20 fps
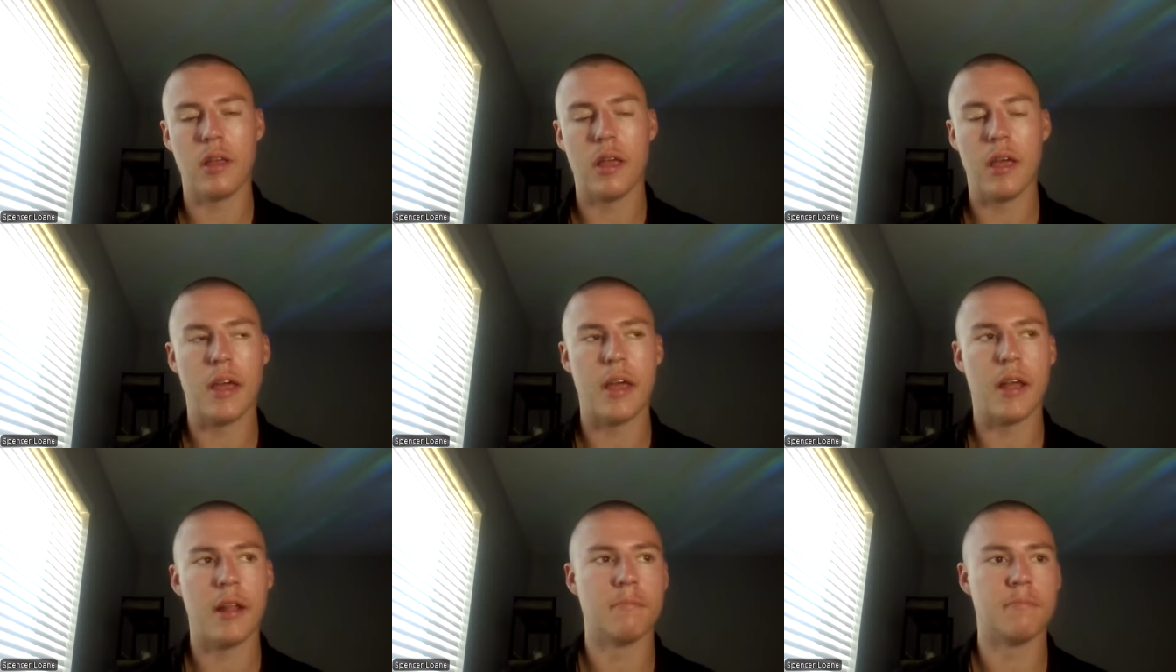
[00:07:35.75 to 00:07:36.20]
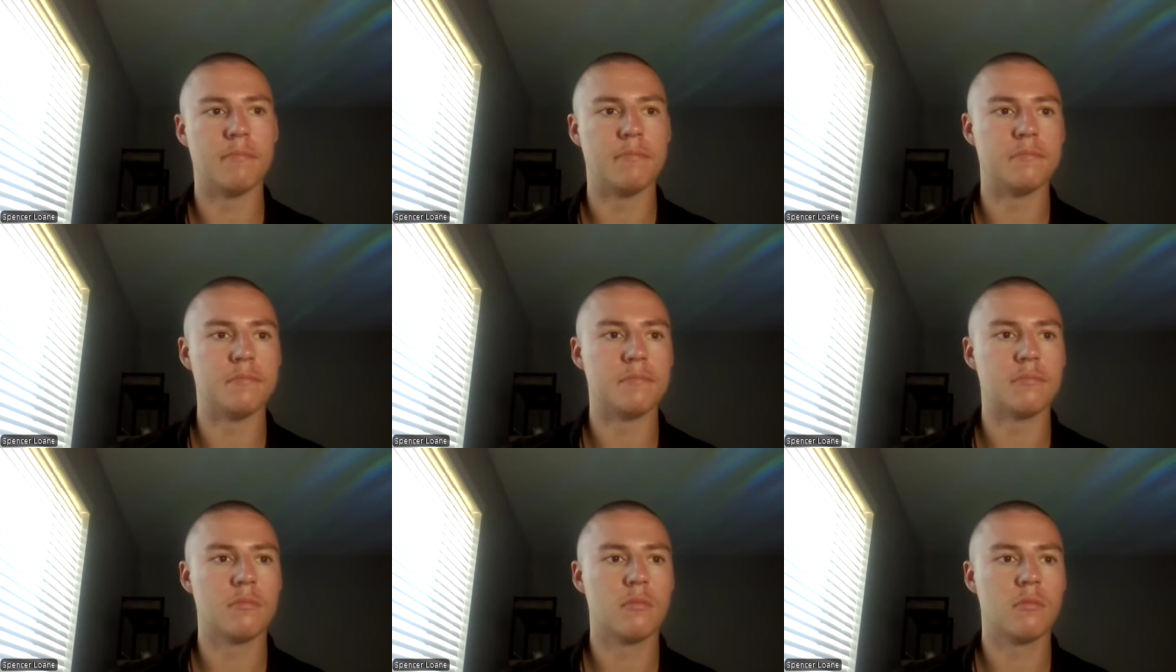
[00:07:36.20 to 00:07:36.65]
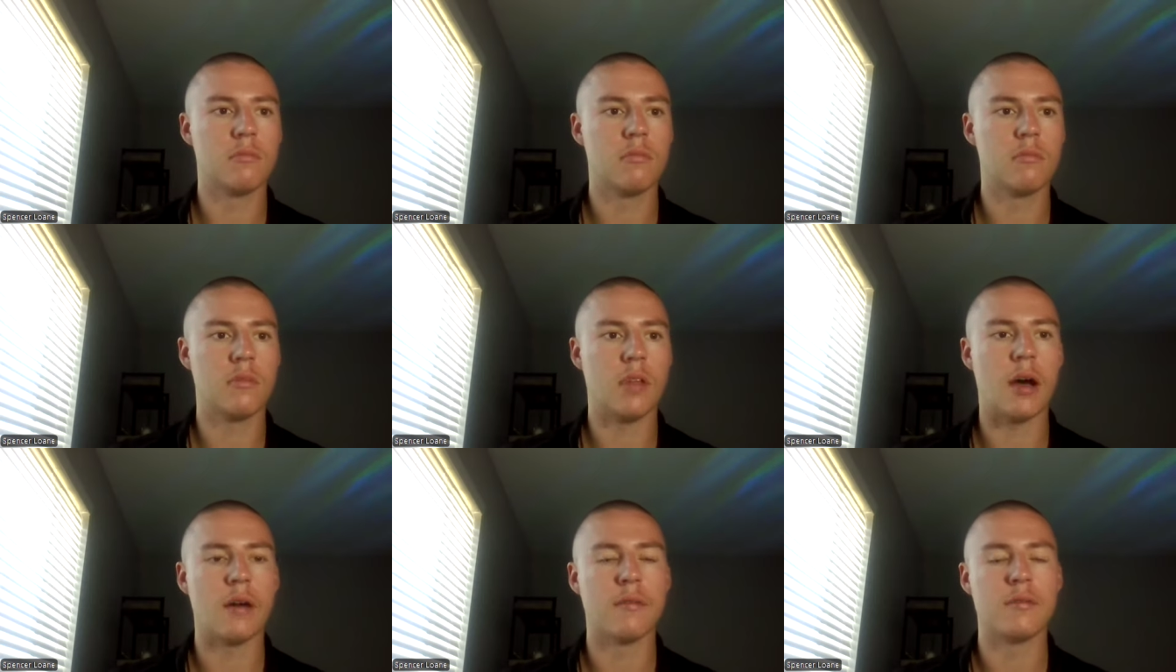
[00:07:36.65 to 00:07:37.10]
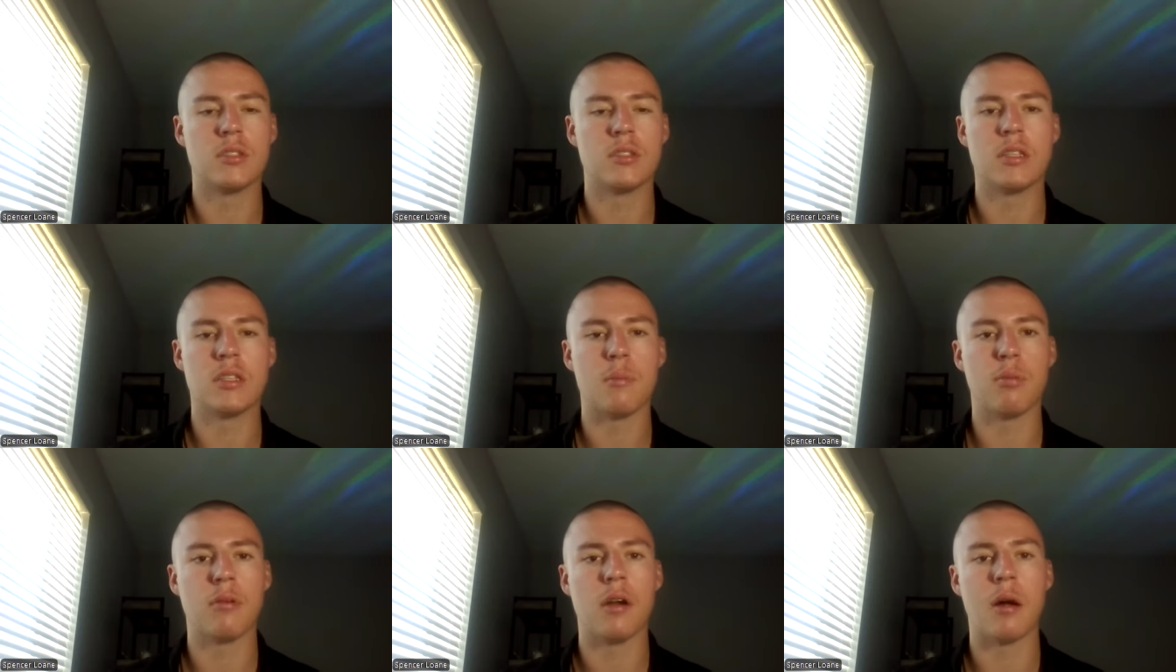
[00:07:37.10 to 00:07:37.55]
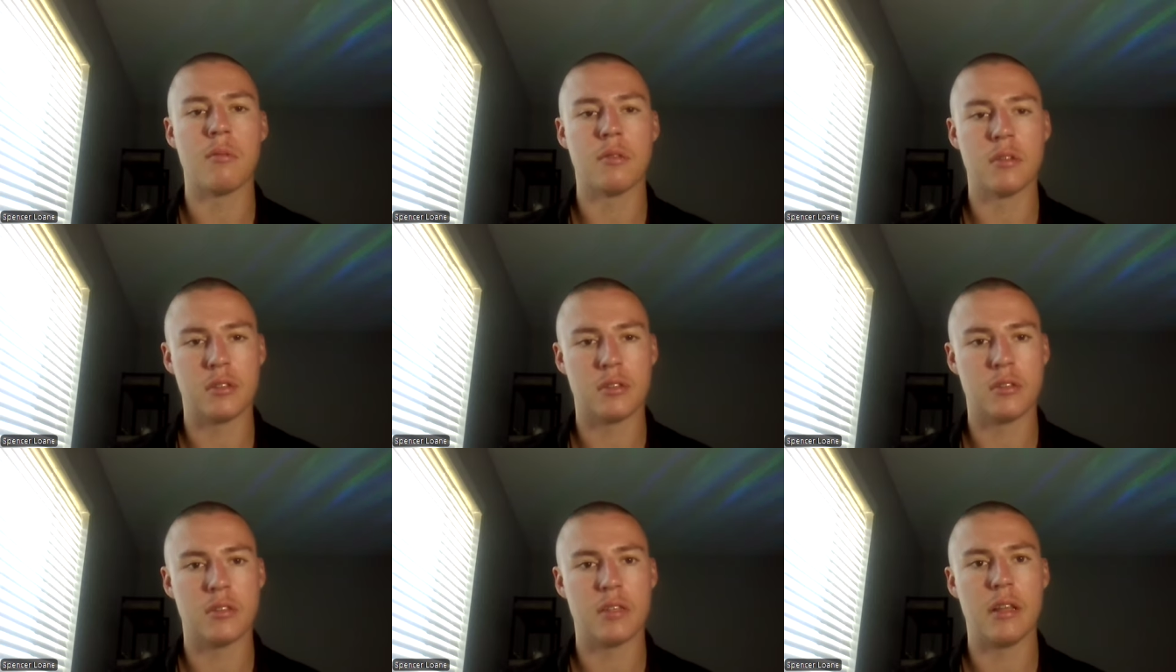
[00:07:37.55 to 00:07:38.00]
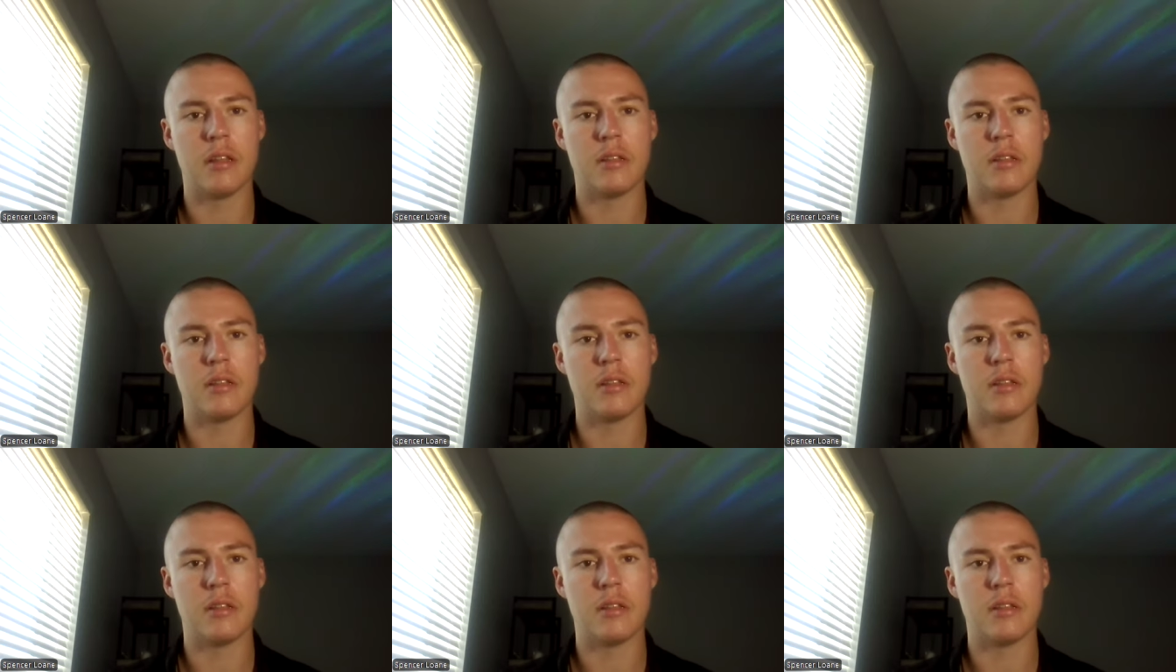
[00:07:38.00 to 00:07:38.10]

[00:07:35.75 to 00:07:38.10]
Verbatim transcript: And obviously the prominence